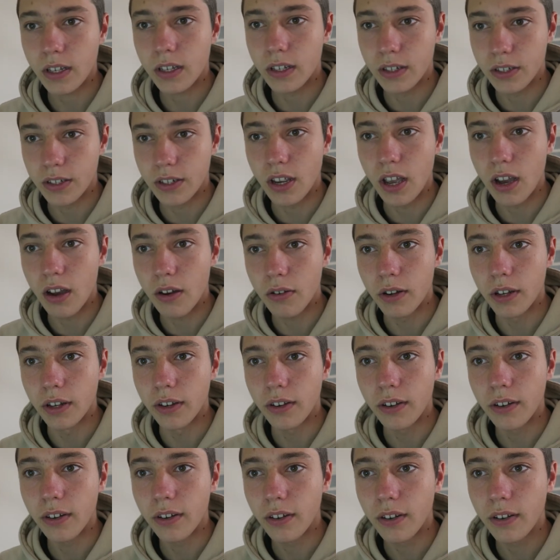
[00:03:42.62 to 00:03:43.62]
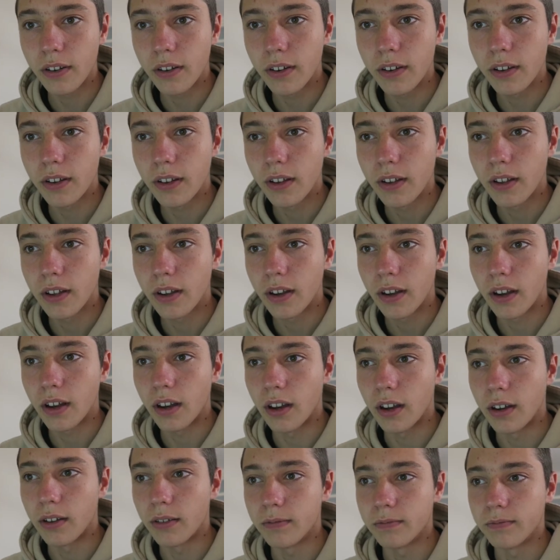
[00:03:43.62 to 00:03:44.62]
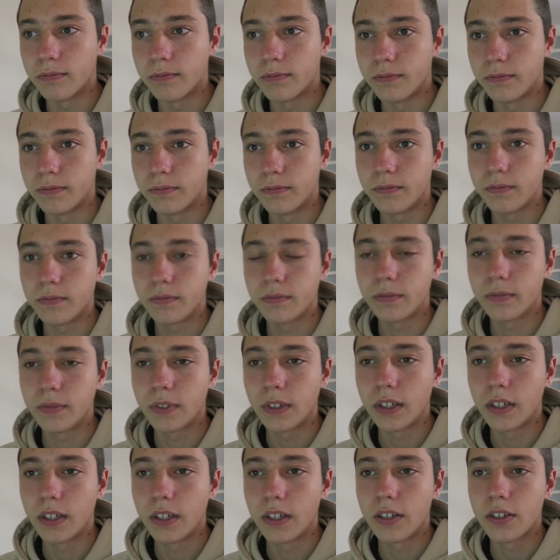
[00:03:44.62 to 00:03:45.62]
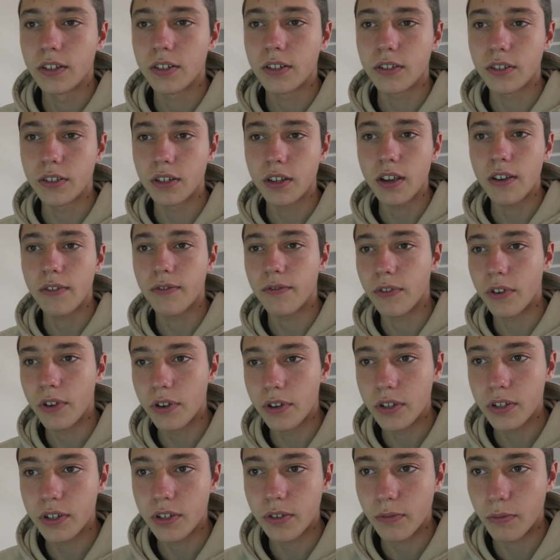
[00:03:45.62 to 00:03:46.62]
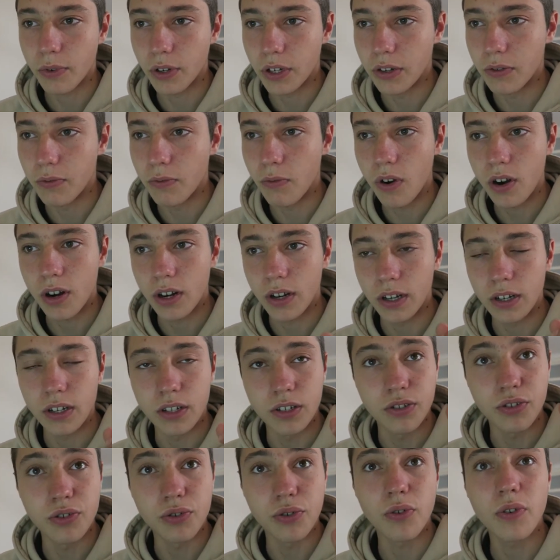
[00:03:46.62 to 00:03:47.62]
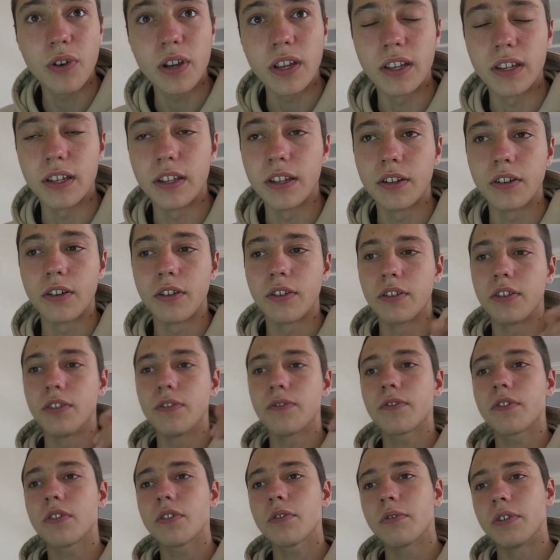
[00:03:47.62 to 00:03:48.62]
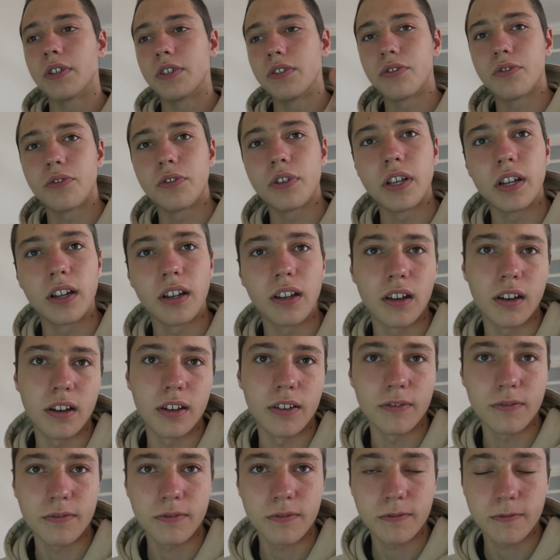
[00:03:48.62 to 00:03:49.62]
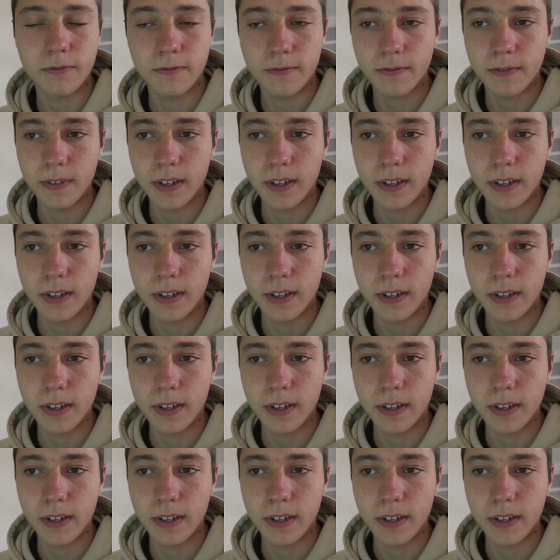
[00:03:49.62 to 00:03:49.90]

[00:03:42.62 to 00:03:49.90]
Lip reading: is going. So yeah, focus on what you want. Enjoy, you know, you've got to enjoy your life.